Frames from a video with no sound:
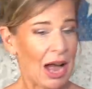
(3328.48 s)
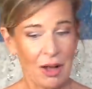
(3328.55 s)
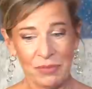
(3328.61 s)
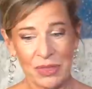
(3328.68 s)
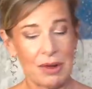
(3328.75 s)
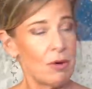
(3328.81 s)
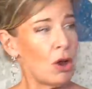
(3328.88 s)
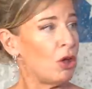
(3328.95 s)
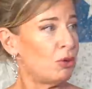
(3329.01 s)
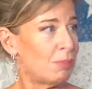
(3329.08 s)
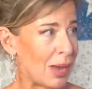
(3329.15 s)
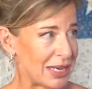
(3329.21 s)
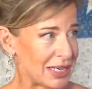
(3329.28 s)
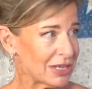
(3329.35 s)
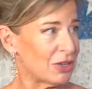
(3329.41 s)
have their own
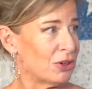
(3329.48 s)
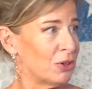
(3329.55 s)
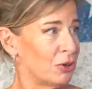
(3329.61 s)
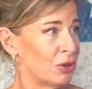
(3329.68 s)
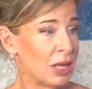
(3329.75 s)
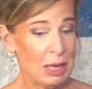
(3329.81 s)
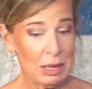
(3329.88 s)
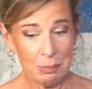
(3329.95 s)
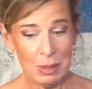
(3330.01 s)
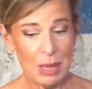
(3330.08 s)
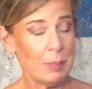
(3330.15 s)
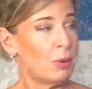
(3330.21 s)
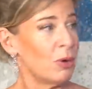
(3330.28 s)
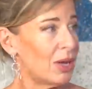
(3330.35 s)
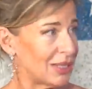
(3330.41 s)
medical
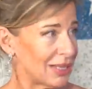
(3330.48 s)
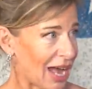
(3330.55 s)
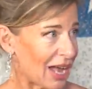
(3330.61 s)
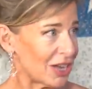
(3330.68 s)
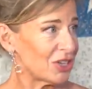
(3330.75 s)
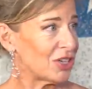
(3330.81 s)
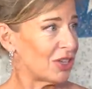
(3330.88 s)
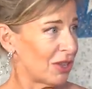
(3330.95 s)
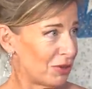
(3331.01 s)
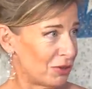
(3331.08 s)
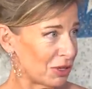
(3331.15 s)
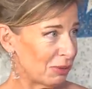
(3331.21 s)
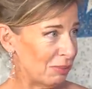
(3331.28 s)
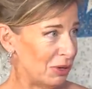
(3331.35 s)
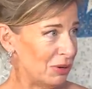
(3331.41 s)
people attached to those
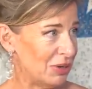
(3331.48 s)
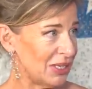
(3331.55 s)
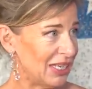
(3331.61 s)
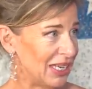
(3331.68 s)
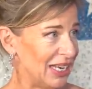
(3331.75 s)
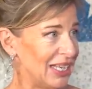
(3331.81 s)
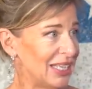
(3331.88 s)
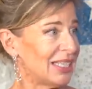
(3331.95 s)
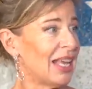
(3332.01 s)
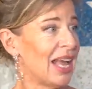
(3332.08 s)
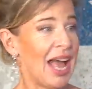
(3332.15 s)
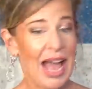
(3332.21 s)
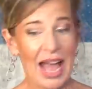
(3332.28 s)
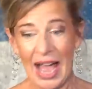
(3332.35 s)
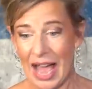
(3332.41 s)
communities,
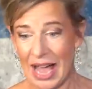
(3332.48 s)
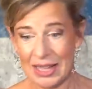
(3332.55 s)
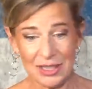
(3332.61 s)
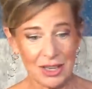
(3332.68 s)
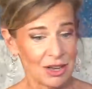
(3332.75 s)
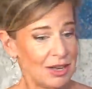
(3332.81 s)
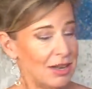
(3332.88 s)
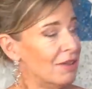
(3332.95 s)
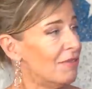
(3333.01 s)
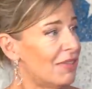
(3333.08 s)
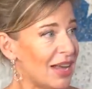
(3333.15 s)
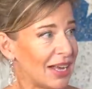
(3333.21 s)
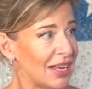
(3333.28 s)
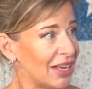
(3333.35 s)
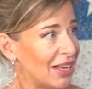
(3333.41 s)
and are
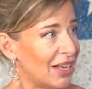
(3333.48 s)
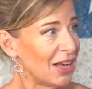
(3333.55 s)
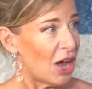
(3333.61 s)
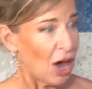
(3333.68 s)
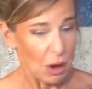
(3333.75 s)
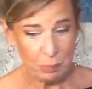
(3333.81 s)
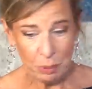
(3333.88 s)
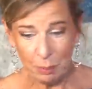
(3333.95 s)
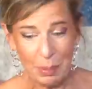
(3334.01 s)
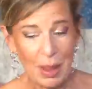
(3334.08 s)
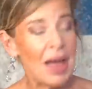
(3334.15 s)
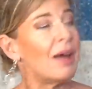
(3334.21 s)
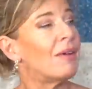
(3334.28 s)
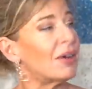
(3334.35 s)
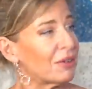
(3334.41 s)
living, are
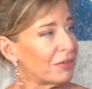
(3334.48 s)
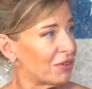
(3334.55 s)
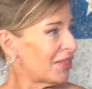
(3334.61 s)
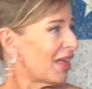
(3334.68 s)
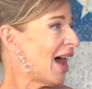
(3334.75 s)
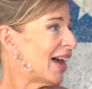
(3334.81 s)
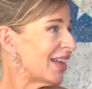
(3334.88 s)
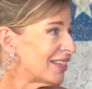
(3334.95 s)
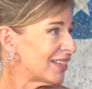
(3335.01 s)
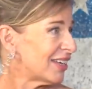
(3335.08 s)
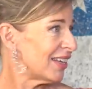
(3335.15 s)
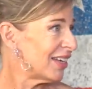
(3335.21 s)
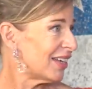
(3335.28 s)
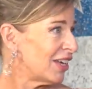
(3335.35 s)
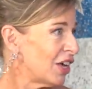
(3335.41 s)
preparing for that.
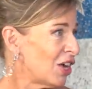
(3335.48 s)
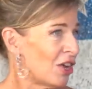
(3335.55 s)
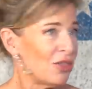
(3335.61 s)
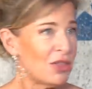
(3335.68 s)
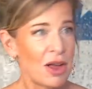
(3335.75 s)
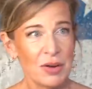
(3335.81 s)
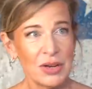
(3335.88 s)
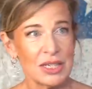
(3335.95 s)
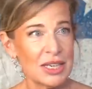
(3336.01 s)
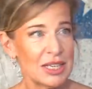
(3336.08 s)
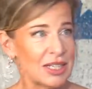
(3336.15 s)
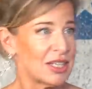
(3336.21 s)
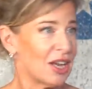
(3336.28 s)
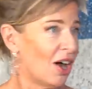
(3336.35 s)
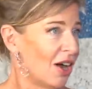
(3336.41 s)
Mm. There is an
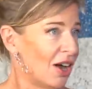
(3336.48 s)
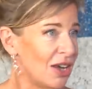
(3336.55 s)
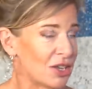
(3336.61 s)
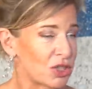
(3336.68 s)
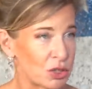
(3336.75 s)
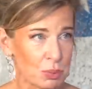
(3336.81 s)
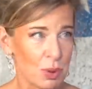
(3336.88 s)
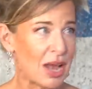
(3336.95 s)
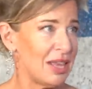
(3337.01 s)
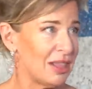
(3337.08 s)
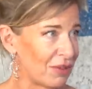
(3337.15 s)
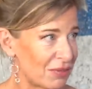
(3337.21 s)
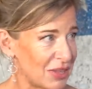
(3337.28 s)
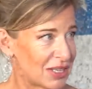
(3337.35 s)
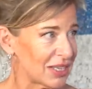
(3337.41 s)
entire
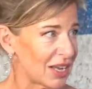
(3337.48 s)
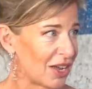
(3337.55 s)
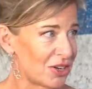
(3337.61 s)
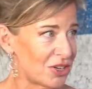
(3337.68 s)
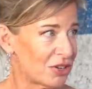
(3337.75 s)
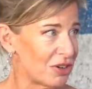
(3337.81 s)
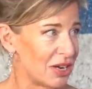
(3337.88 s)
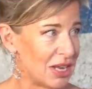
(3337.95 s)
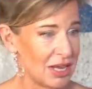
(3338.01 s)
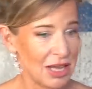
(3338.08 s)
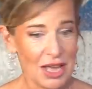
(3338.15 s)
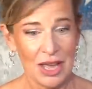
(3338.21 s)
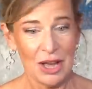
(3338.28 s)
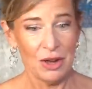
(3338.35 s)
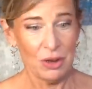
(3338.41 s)
swathe of this country
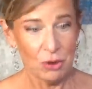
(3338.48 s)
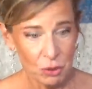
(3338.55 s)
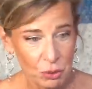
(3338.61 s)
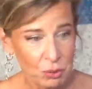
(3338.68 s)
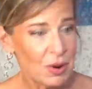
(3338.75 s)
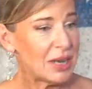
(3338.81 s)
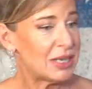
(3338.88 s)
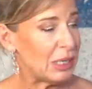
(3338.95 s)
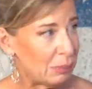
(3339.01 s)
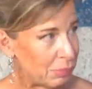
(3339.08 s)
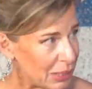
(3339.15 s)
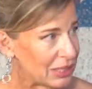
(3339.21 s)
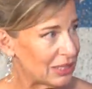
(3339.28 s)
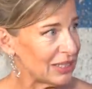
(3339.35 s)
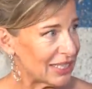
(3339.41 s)
already
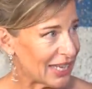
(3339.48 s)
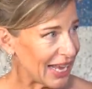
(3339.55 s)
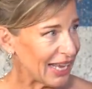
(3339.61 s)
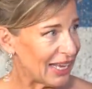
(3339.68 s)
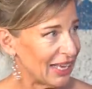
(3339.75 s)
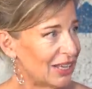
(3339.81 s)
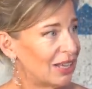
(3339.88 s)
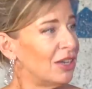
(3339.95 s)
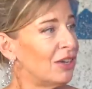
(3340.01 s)
building